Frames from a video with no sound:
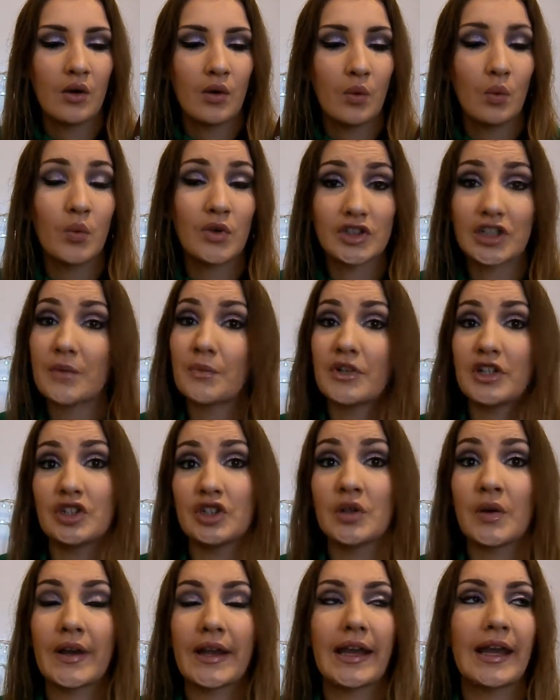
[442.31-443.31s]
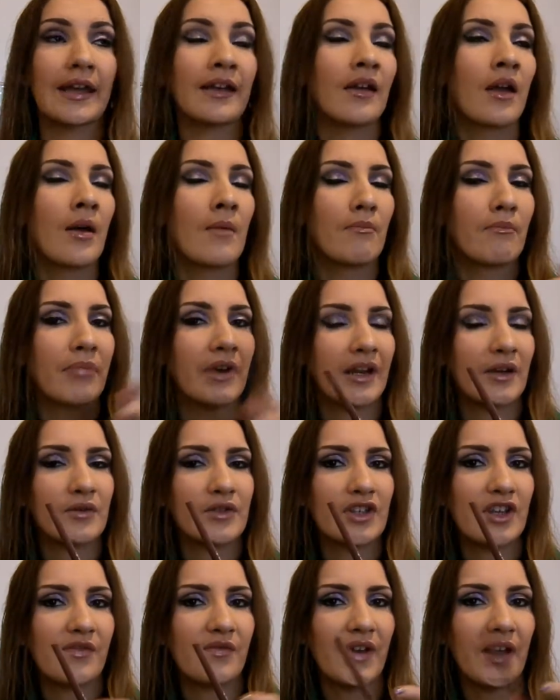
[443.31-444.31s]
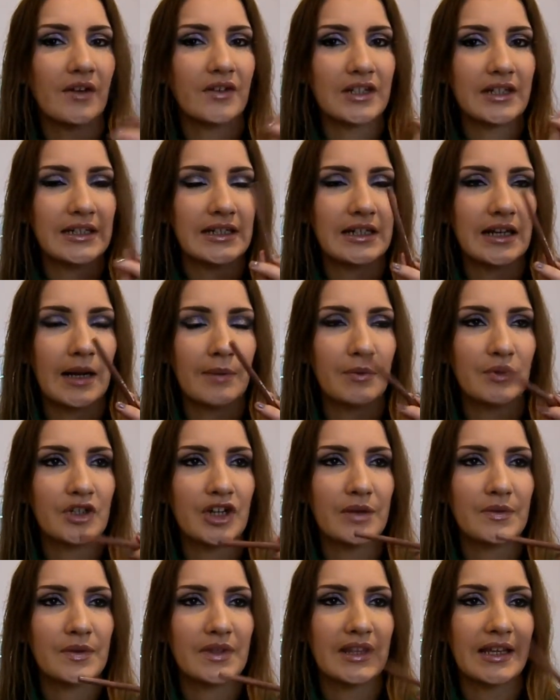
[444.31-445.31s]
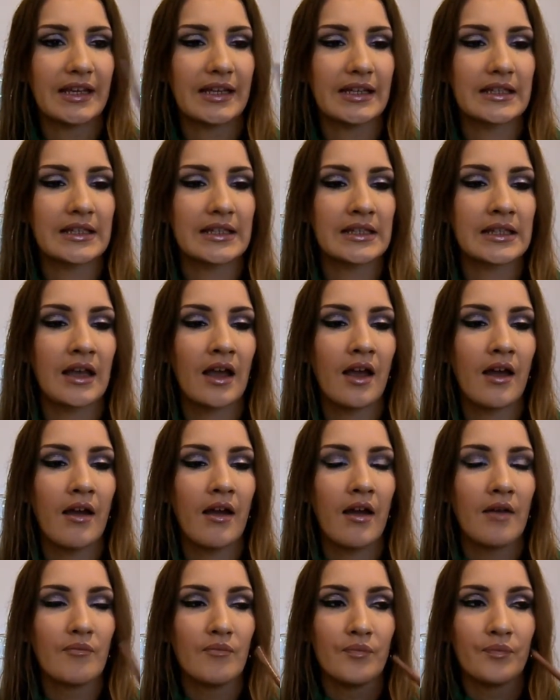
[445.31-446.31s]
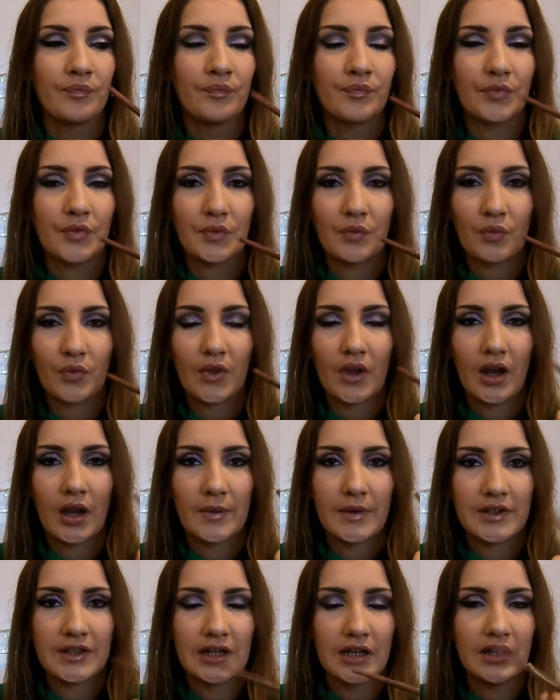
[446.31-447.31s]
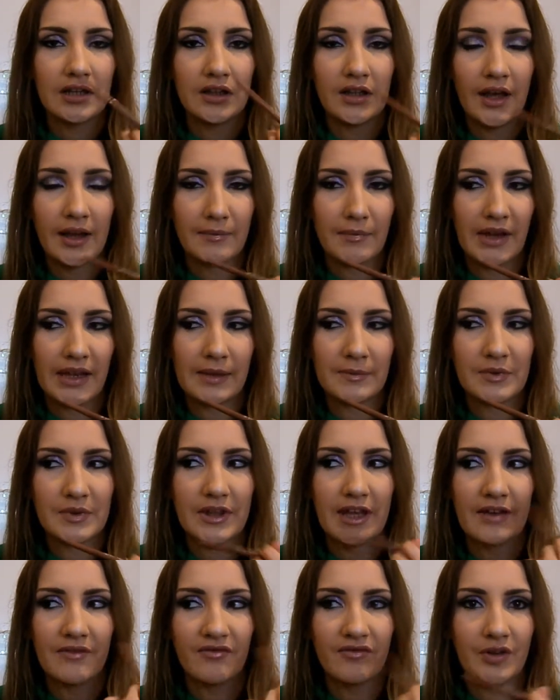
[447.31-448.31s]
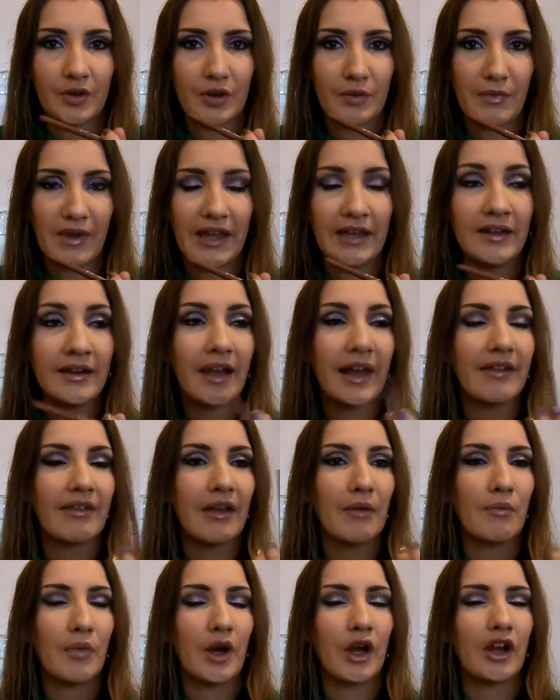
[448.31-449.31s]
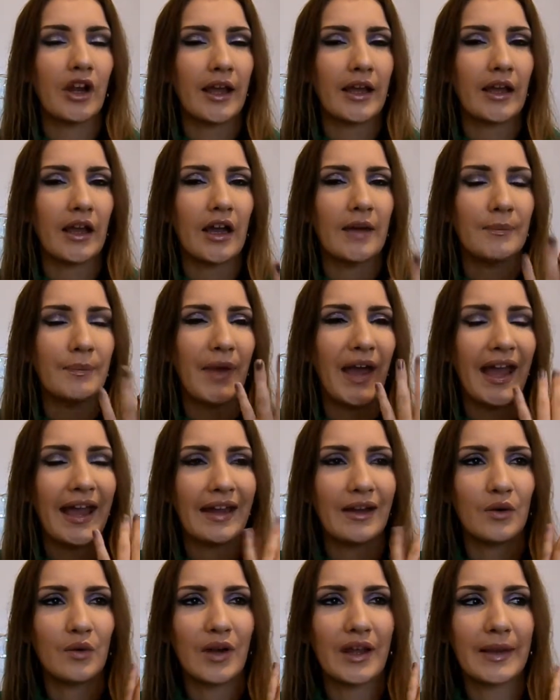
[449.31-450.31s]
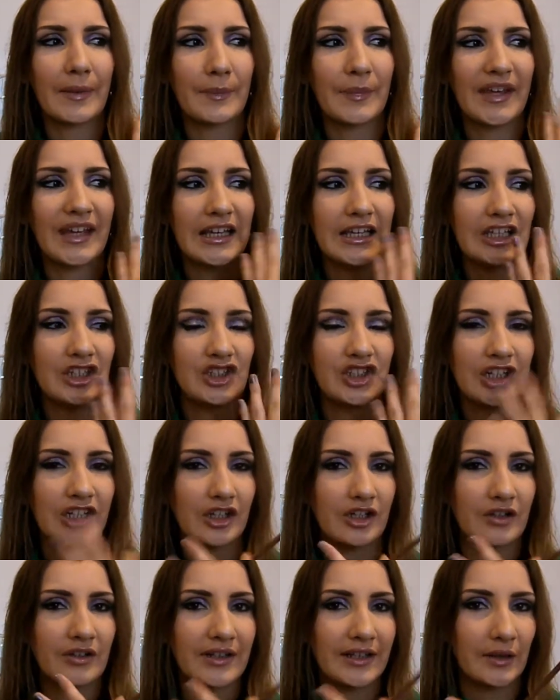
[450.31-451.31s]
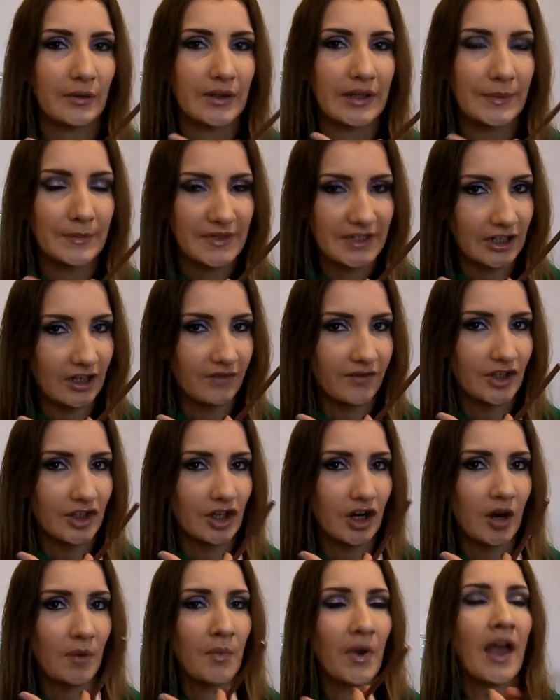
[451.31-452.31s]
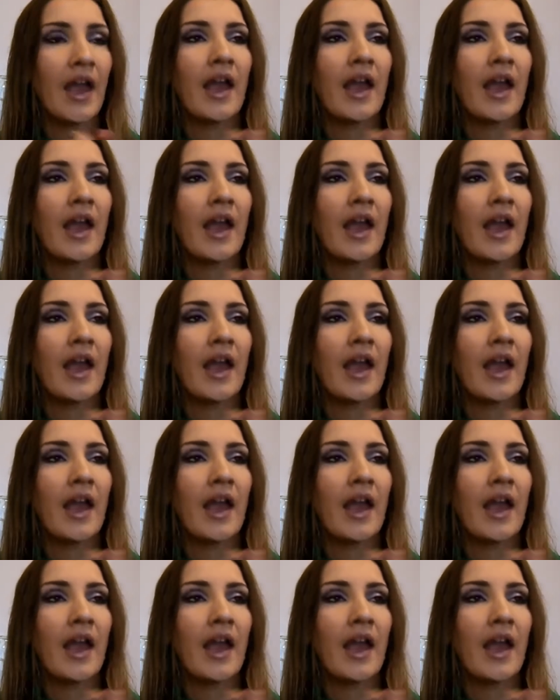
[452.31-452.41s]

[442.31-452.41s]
which I've been enjoying. But I also found I did a couple times with this, I would line my lips with it and fill them in, and then put like a pale, like peachy nude liquid lipstick over the top,